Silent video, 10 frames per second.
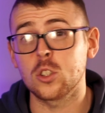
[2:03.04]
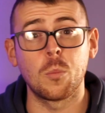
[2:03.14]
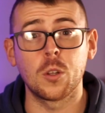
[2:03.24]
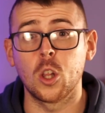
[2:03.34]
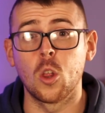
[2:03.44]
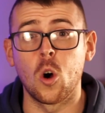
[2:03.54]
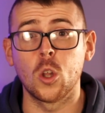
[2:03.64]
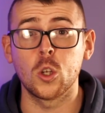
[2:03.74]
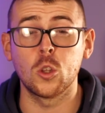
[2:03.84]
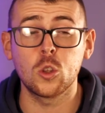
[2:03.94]
someone
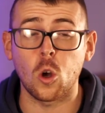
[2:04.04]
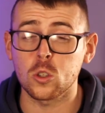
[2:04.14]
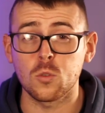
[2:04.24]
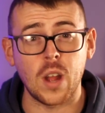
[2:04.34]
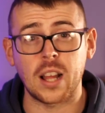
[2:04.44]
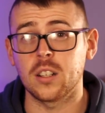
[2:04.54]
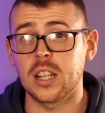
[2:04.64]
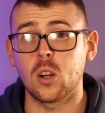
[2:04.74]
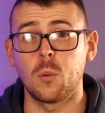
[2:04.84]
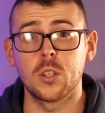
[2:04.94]
along who doesn't regularly
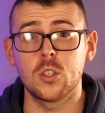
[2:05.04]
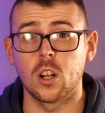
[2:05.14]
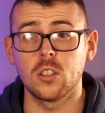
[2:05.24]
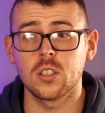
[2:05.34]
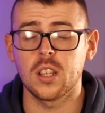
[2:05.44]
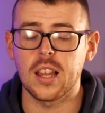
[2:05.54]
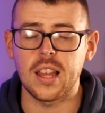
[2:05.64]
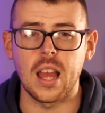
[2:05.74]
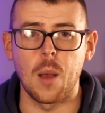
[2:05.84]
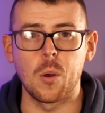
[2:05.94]
come to church.
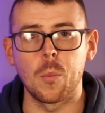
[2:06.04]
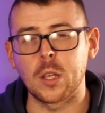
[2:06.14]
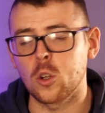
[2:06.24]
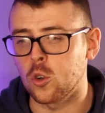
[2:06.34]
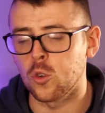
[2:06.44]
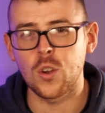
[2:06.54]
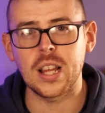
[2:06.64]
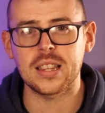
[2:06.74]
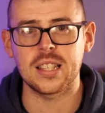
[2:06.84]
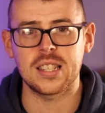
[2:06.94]
It would be
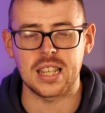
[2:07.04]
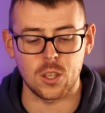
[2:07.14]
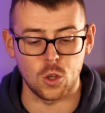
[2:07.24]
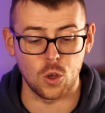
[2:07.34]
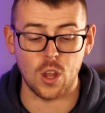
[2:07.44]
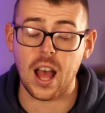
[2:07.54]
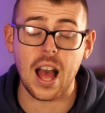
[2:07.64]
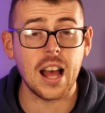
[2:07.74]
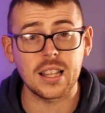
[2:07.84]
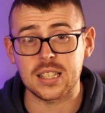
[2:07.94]
great to see you
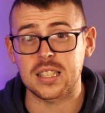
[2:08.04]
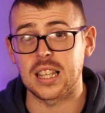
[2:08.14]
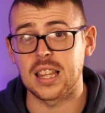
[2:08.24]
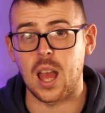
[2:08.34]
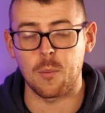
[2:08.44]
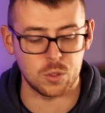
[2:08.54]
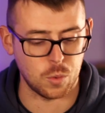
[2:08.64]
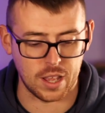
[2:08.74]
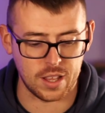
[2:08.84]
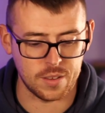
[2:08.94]
and to see them as
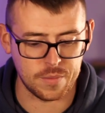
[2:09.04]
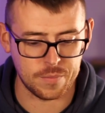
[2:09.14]
well.